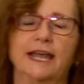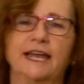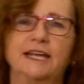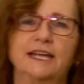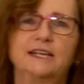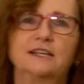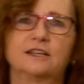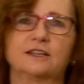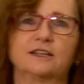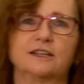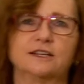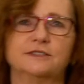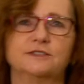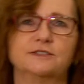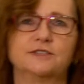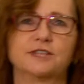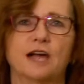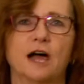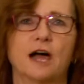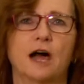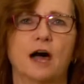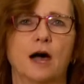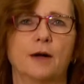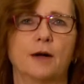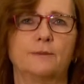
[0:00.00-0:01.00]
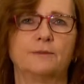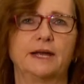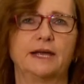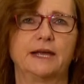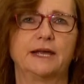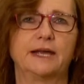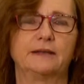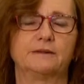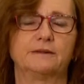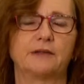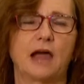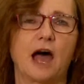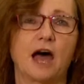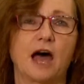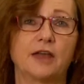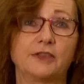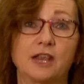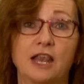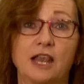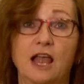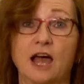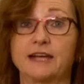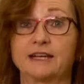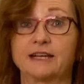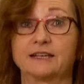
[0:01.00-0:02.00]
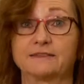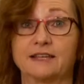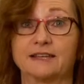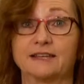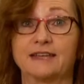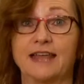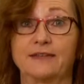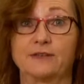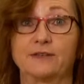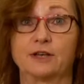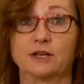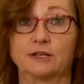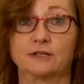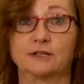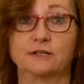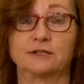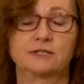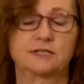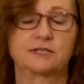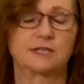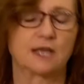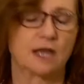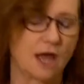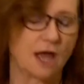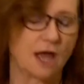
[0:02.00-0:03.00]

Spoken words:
England, unlike the Netherlands,